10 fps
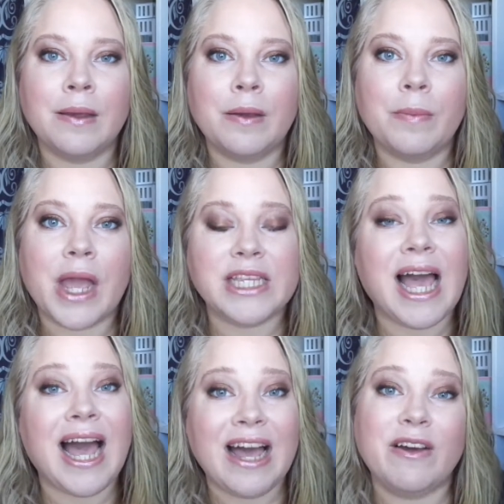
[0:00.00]
Because I
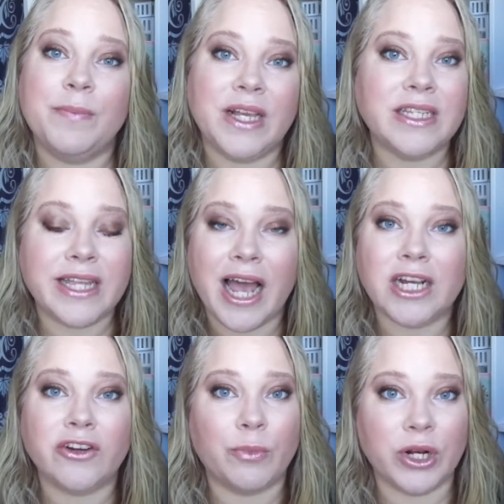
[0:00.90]
have a big
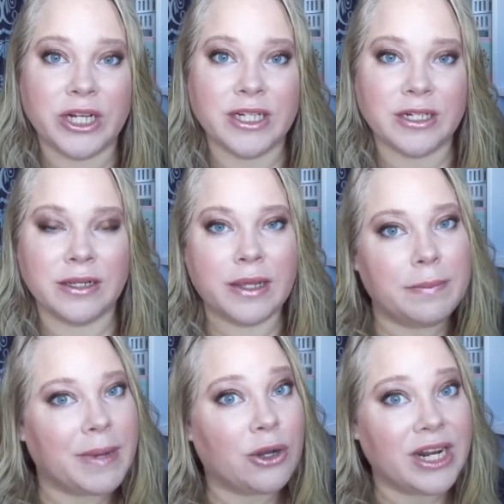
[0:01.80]
stash of polish in
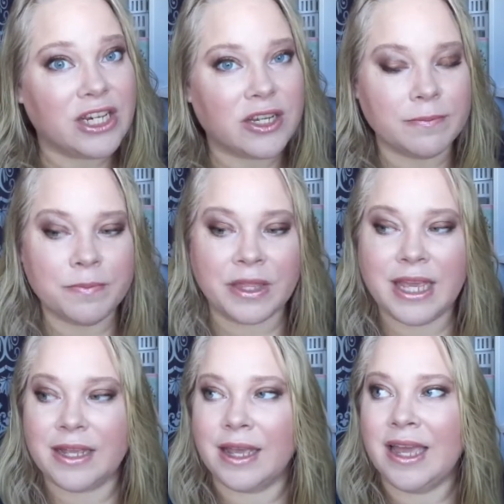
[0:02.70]
my collection. I
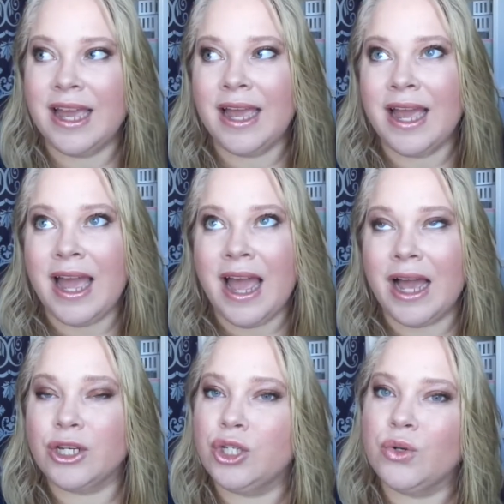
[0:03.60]
think I
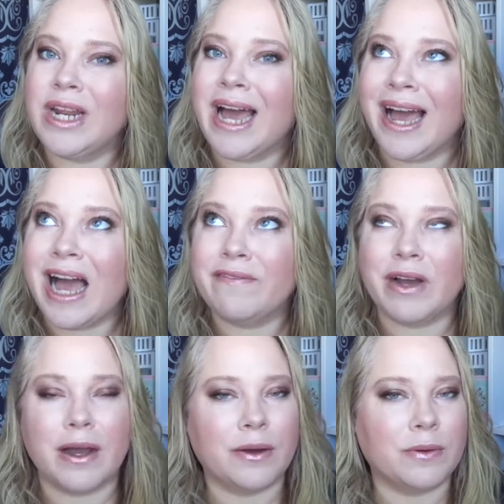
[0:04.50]
should have
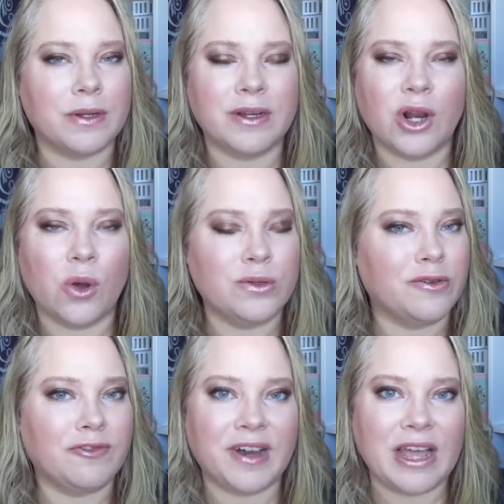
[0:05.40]
close to
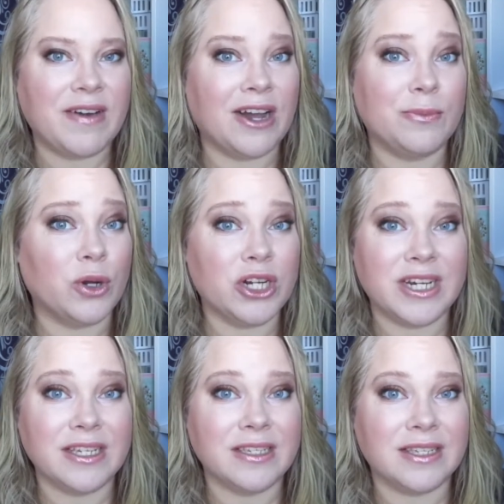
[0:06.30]
500
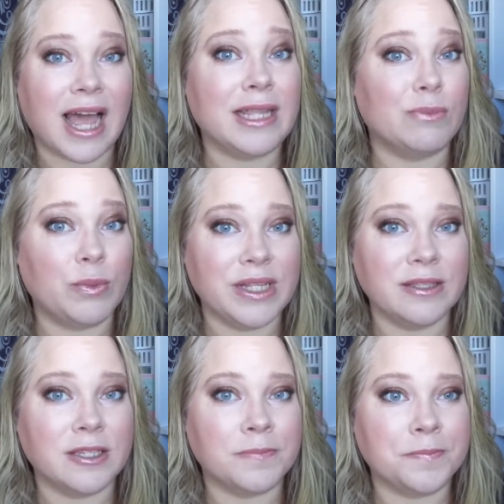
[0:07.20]
polishes at the moment.